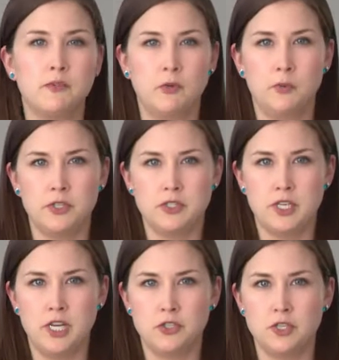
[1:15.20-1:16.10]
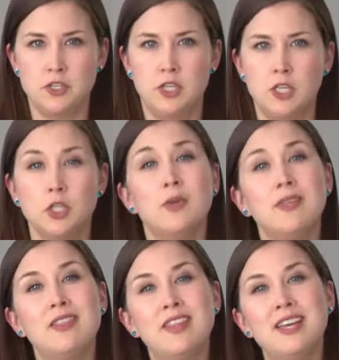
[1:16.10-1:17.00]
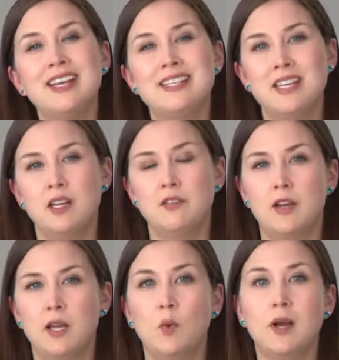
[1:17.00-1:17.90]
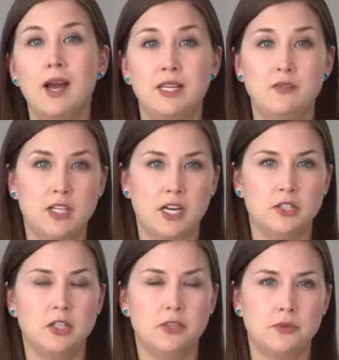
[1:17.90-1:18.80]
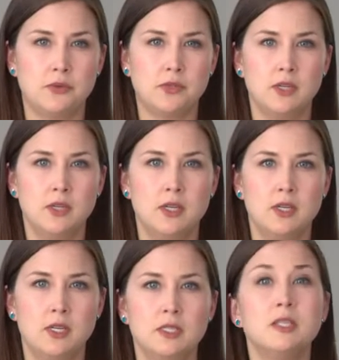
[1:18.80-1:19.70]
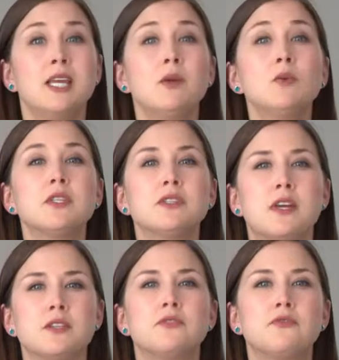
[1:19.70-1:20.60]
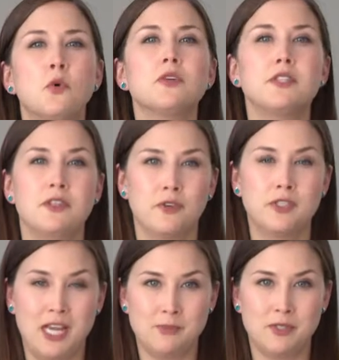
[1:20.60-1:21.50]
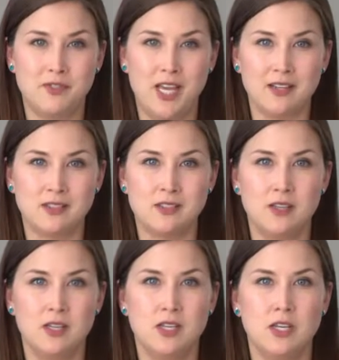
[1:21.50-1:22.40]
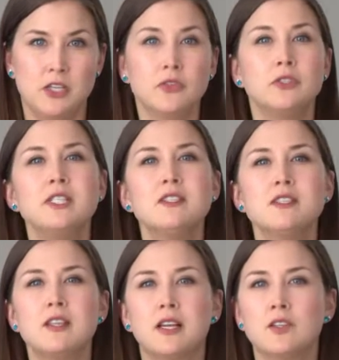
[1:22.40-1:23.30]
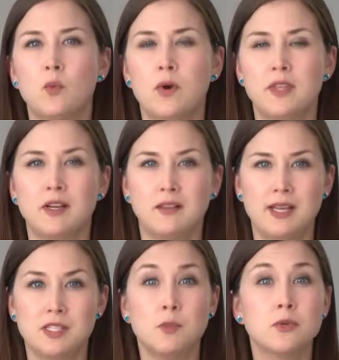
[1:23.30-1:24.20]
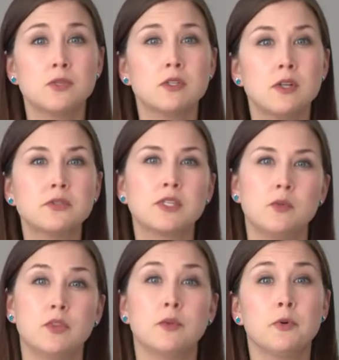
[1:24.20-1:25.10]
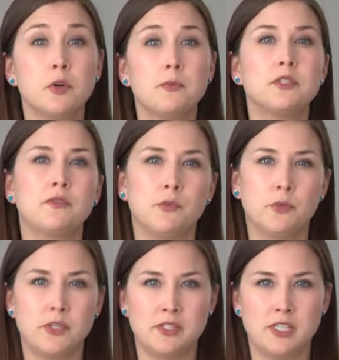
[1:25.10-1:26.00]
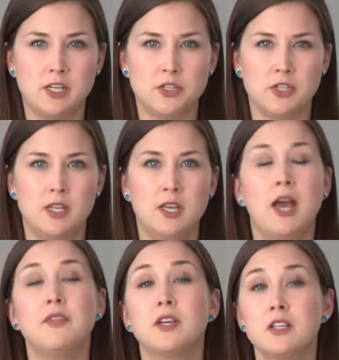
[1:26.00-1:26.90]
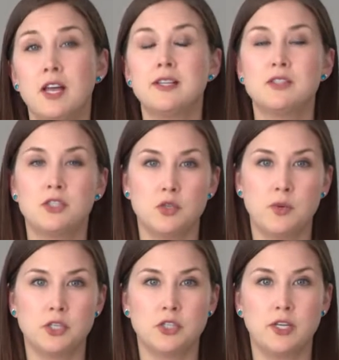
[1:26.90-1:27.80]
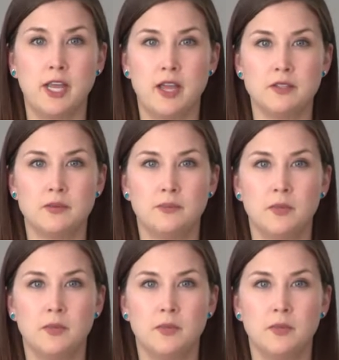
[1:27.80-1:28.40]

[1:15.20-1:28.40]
of your presentation, you can then identify what kind of deck to use. Today we'll discuss 4 different types of decks. You'll need to select the one that aligns most closely with the purpose of your presentation and the client situation at hand.